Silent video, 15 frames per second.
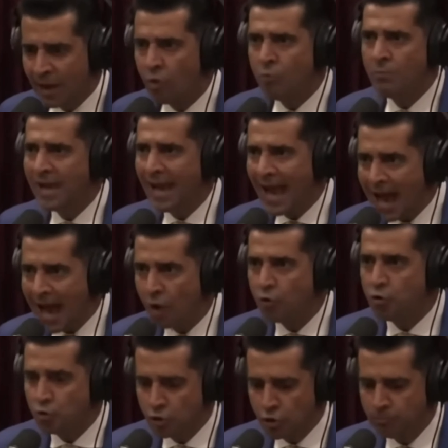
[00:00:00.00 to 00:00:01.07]
Tell me how
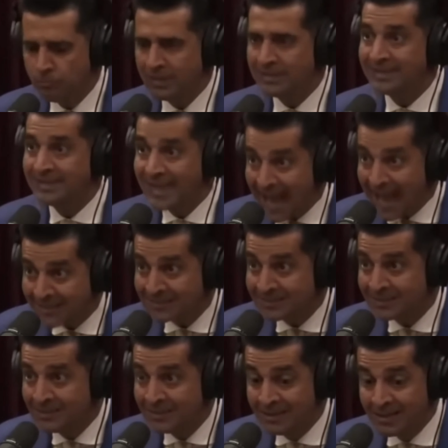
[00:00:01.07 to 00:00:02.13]
you could be
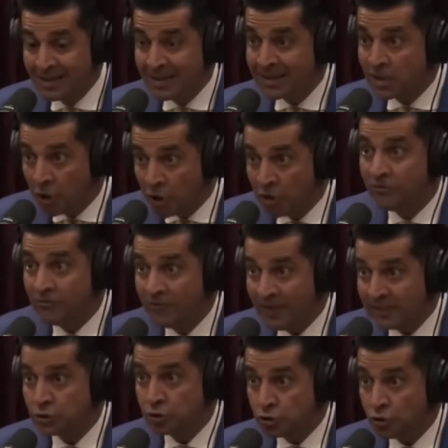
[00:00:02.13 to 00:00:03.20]
that
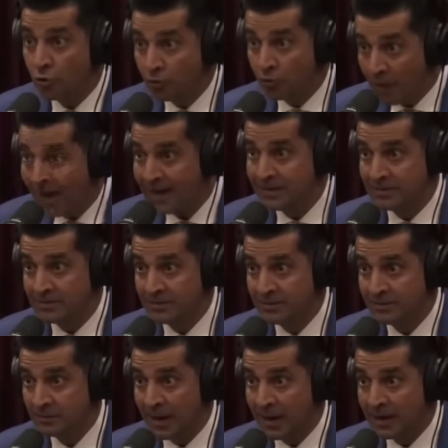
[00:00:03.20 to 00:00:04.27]
convinced you're right.
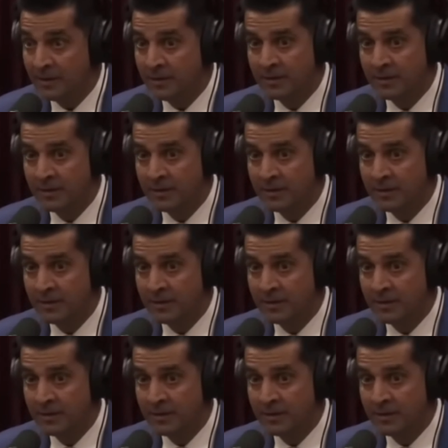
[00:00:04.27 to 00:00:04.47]
Right?